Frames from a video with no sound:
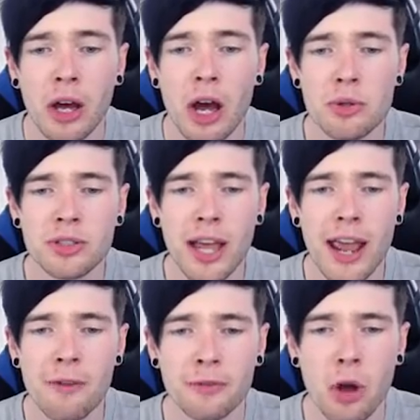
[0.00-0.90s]
Are you
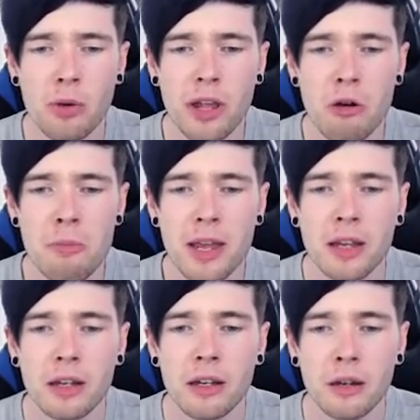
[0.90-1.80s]
safe? Don't kill me.
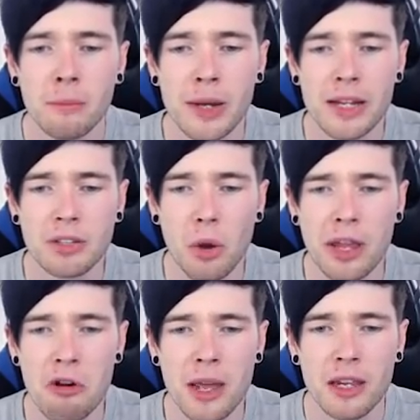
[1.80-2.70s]
Please don't
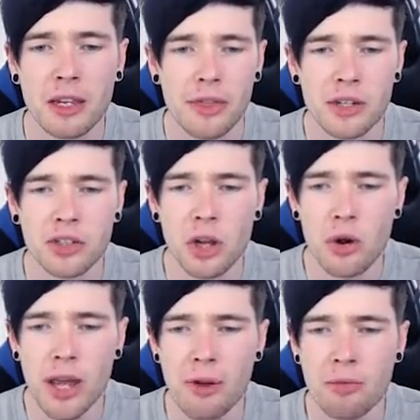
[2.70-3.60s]
kill me. I think she's
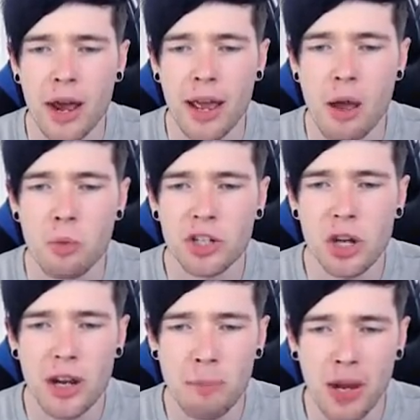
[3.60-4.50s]
okay. Right. I wish
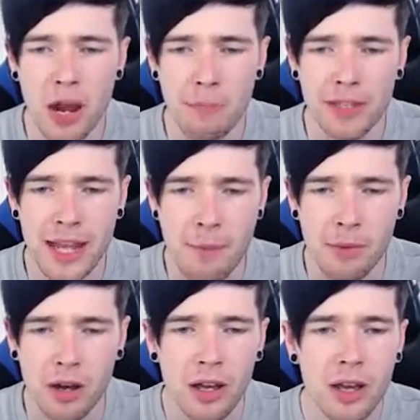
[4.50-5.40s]
I could pick up this
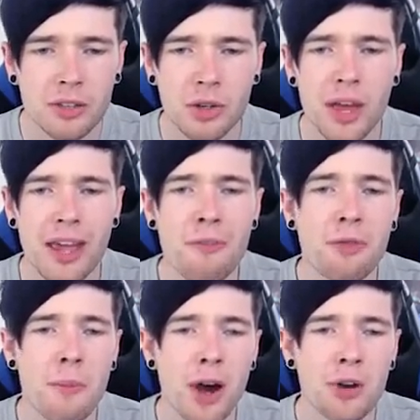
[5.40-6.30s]
hammer so that if
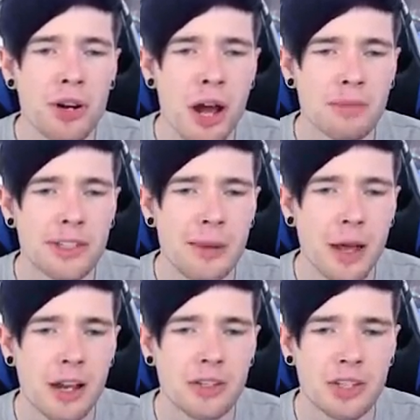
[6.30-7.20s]
the murderer comes near me,
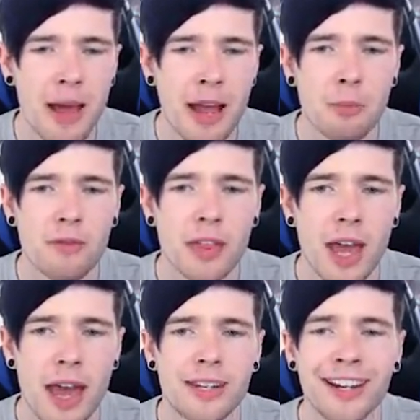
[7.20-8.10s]
I can just smack him over the
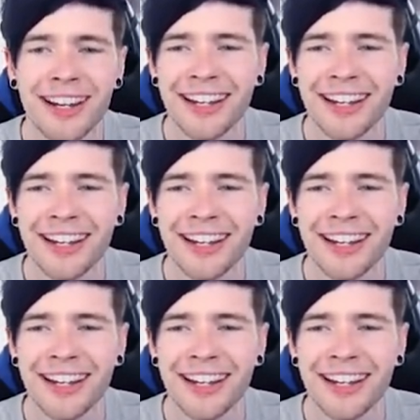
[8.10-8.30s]
head.